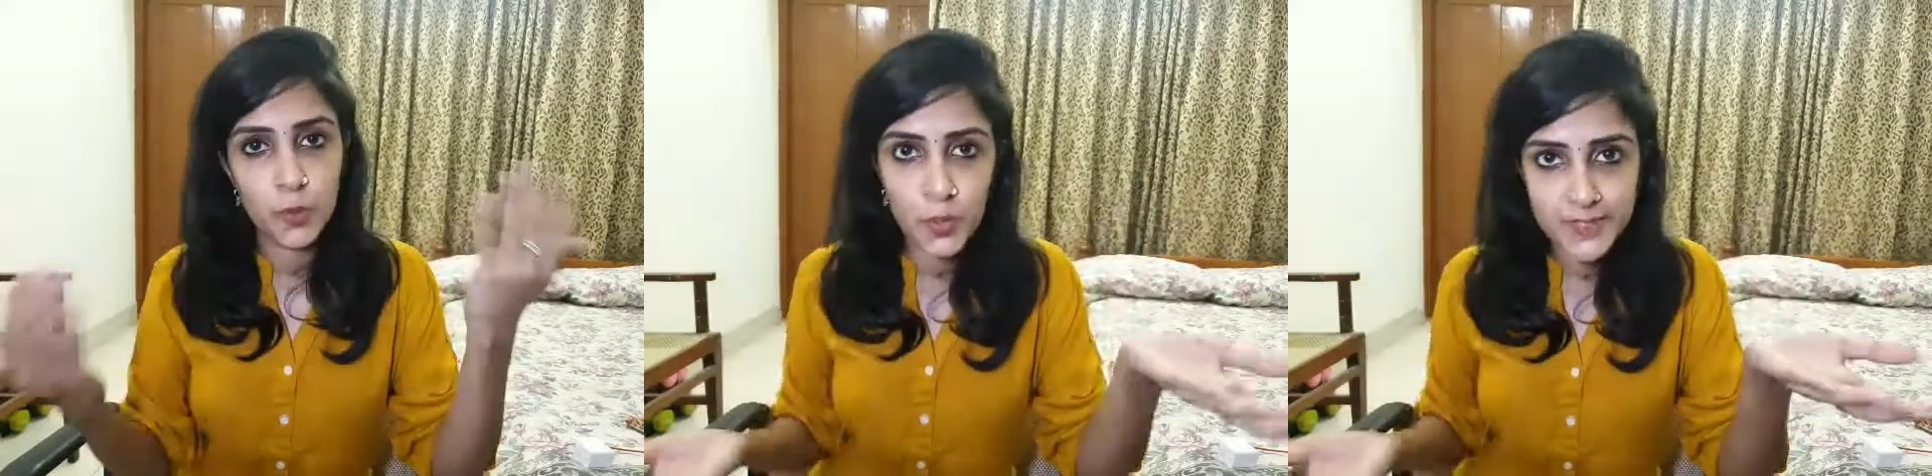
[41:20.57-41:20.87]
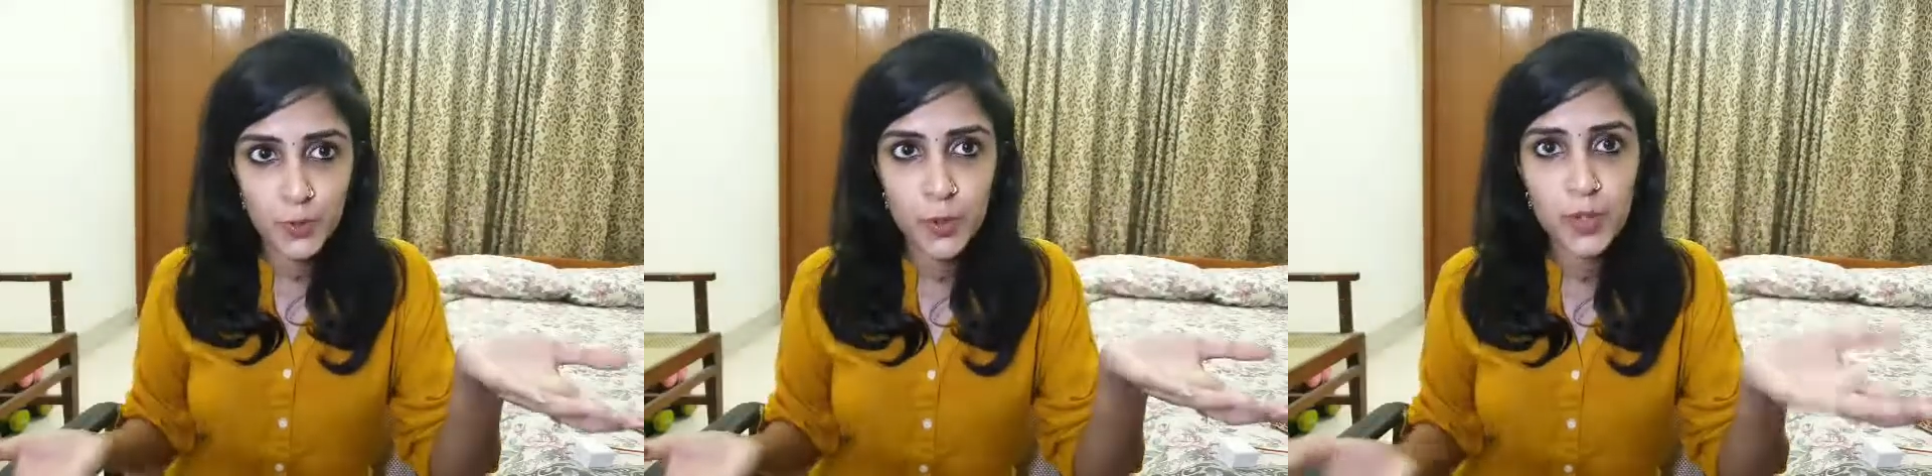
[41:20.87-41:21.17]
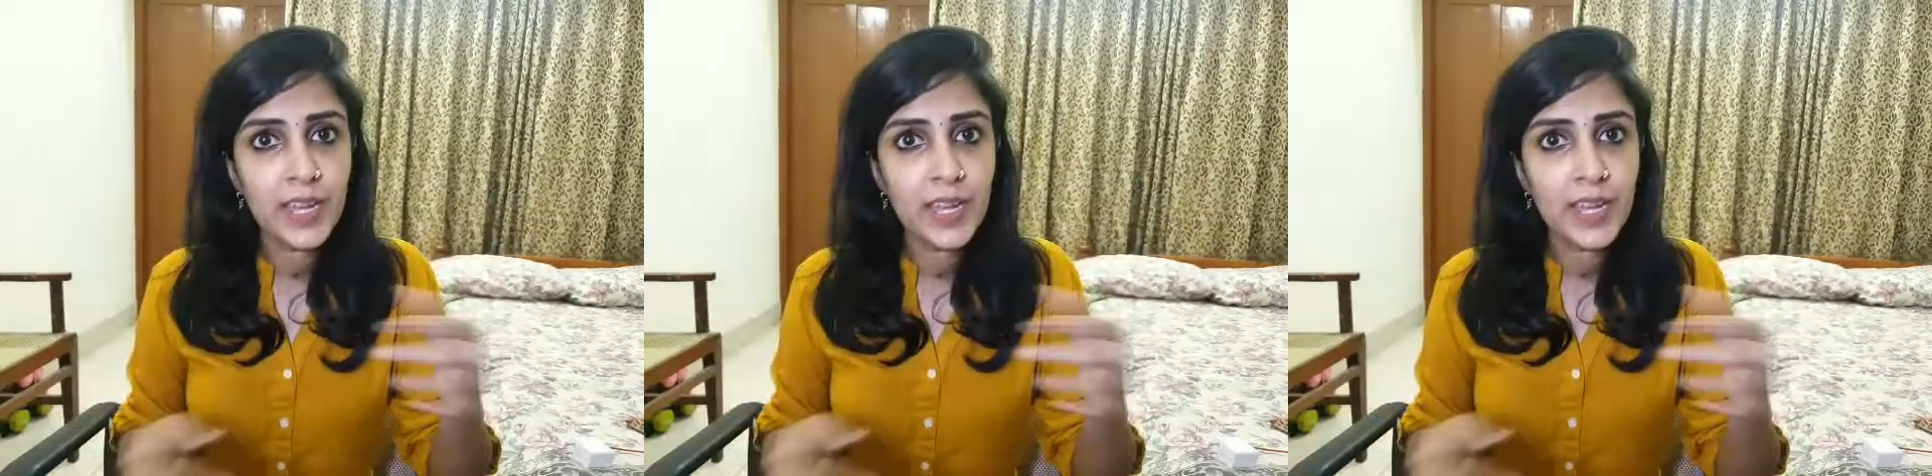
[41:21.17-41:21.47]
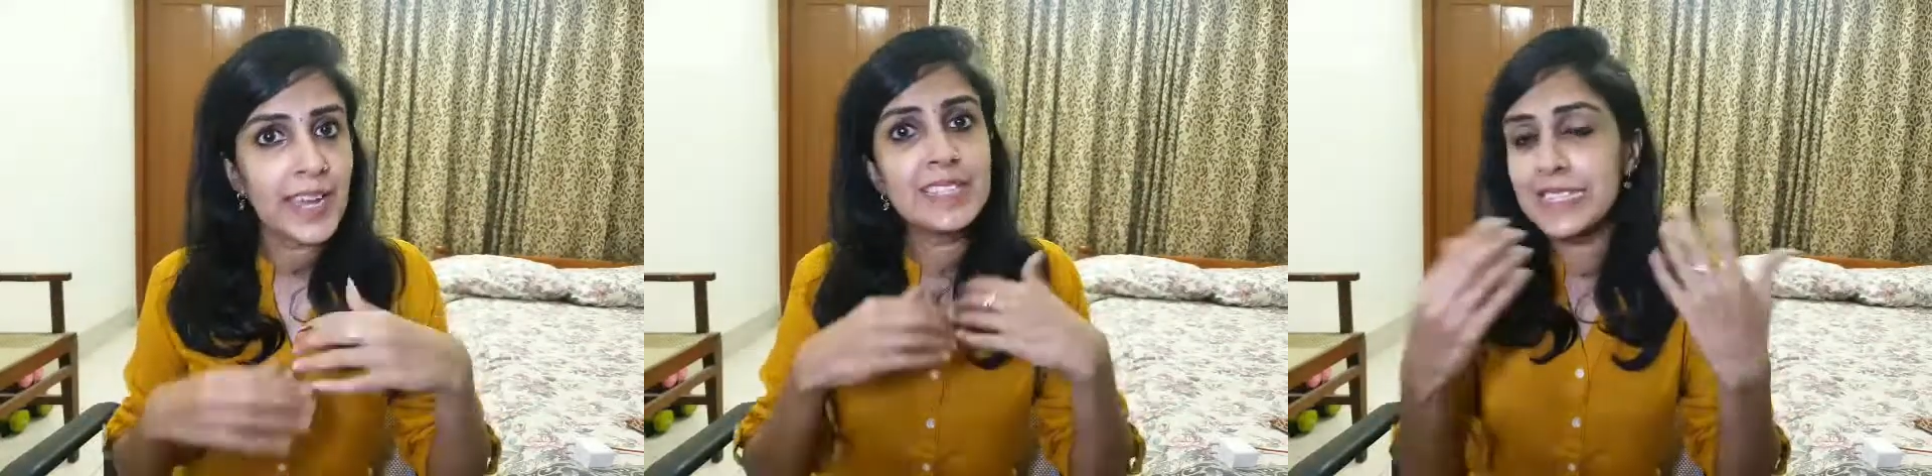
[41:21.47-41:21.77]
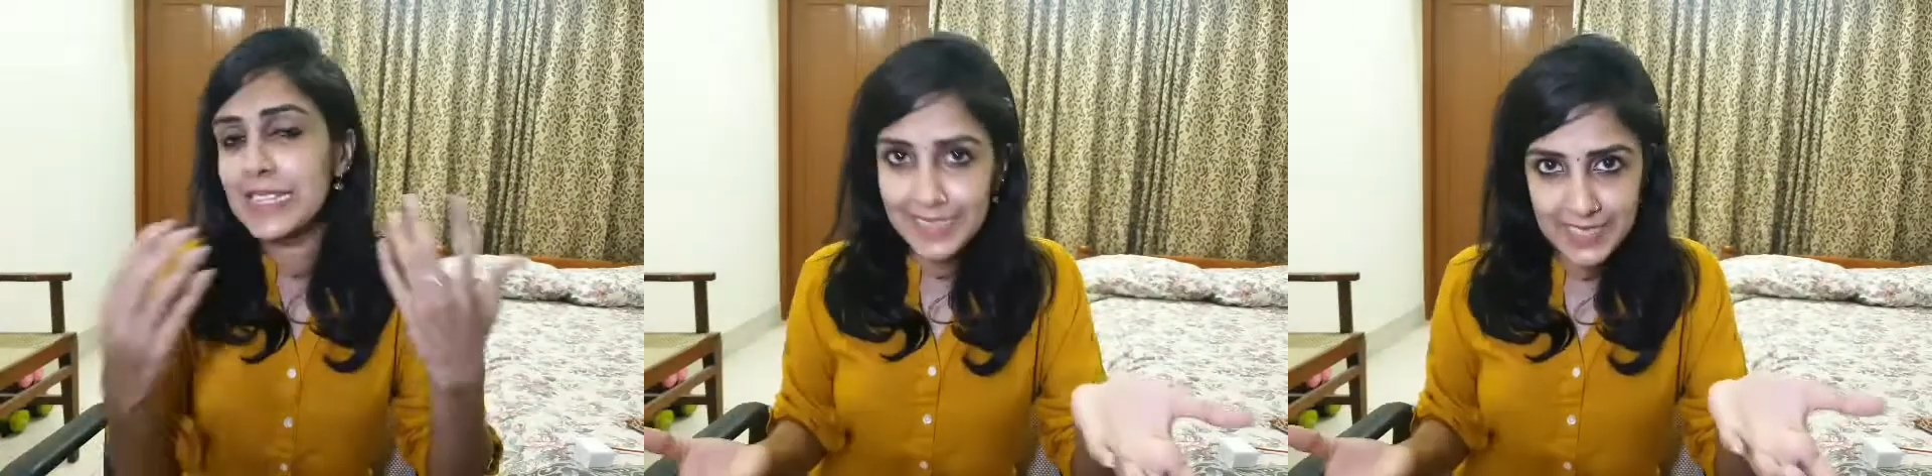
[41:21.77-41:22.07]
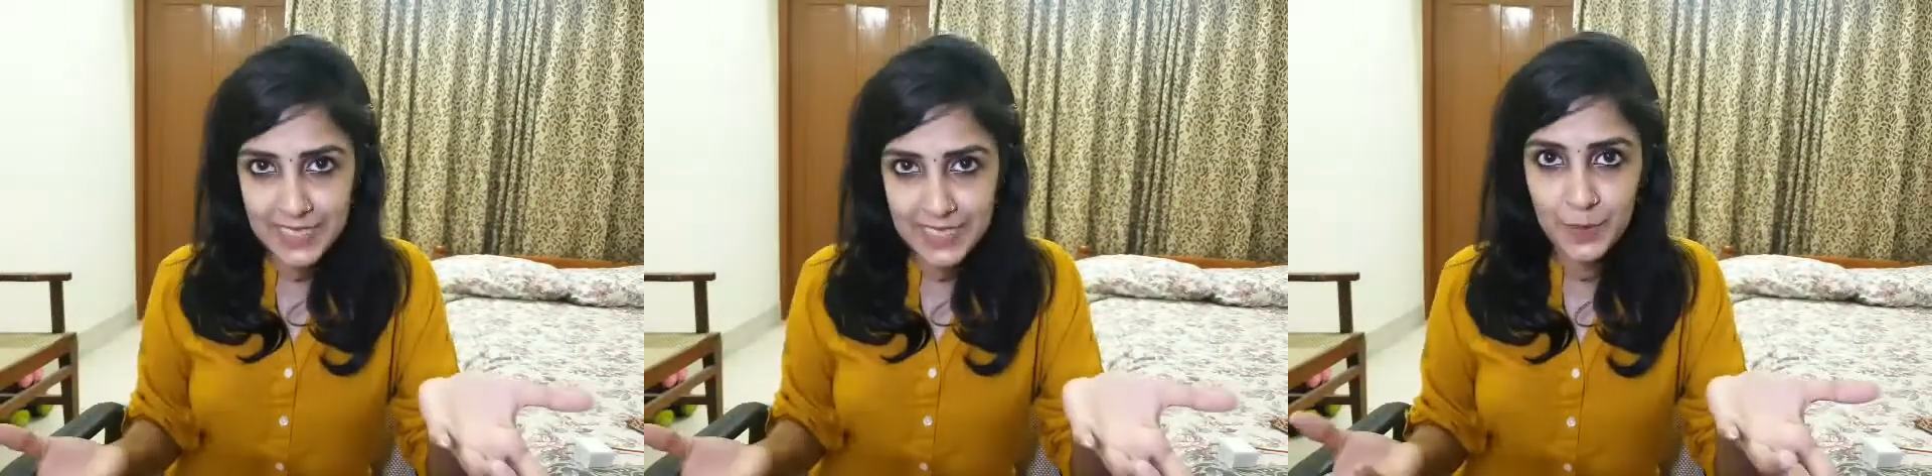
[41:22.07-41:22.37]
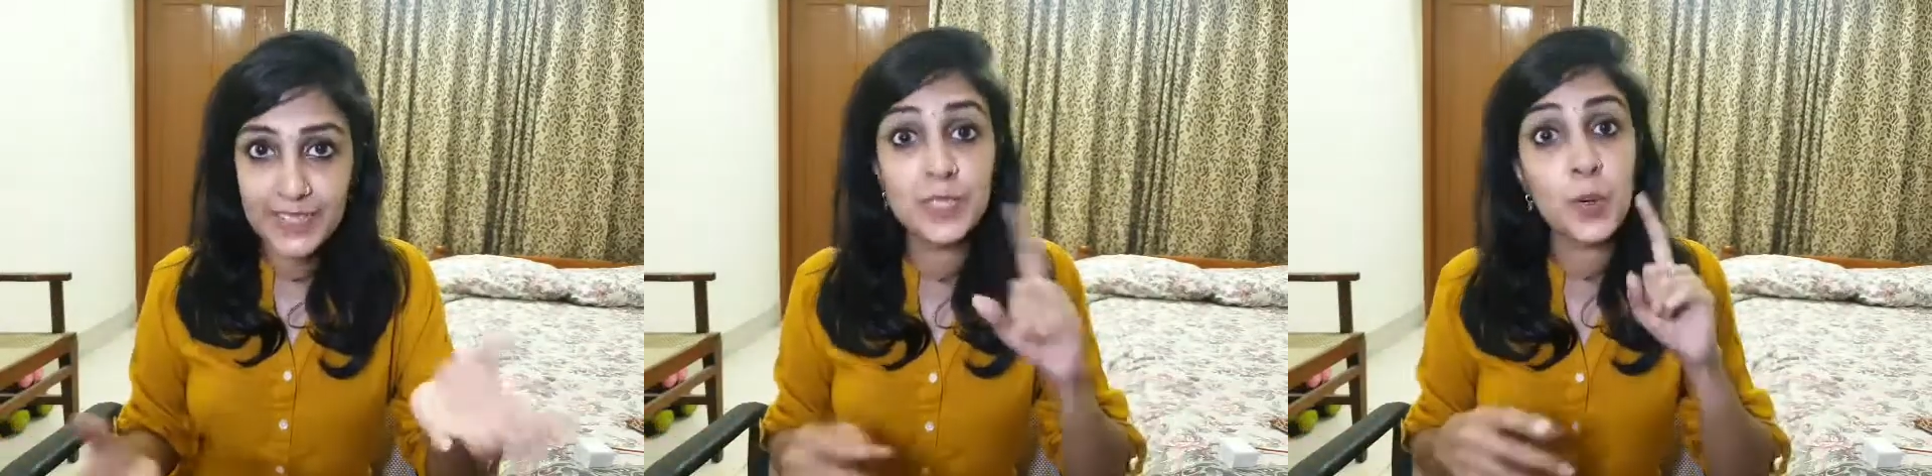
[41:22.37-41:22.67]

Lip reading: goes low, it still doesn't matter.